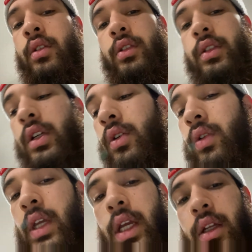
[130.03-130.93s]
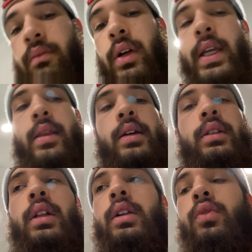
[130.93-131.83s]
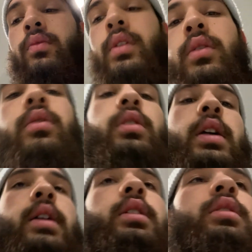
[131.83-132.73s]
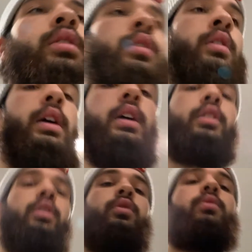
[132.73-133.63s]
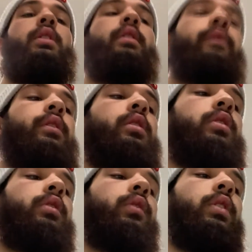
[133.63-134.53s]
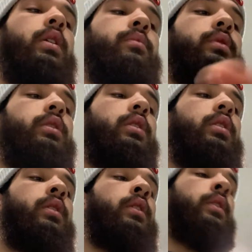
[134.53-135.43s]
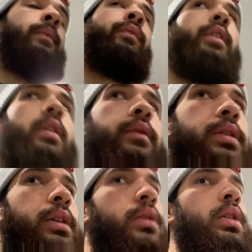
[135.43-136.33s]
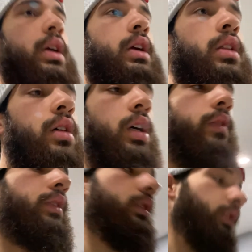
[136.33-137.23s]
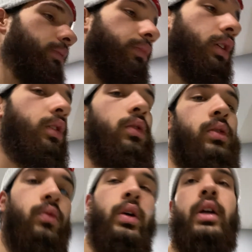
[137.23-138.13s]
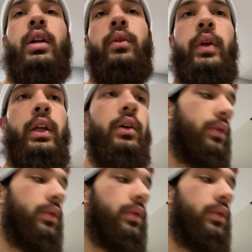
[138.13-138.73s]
0.8, but yeah, that's a lot of oatmeal. And I actually used to have 100 grams every single day in the off season, but we're cutting right now.